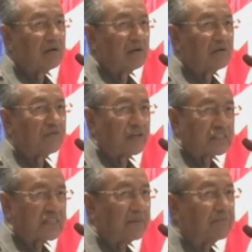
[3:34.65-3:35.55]
for
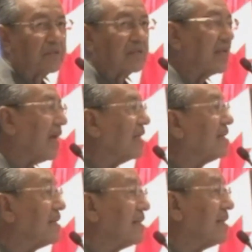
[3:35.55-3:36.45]
example, and
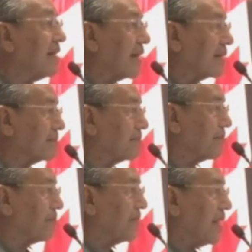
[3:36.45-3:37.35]
in Iraq.
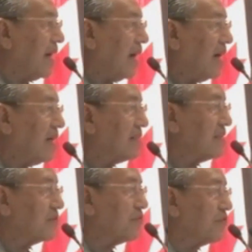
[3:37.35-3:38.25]

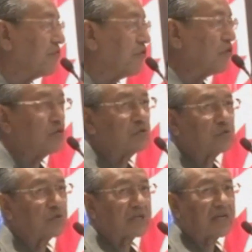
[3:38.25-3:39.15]
Others were flown to
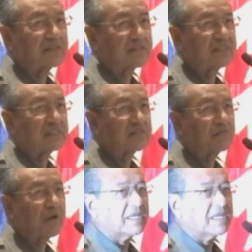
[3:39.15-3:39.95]
countries where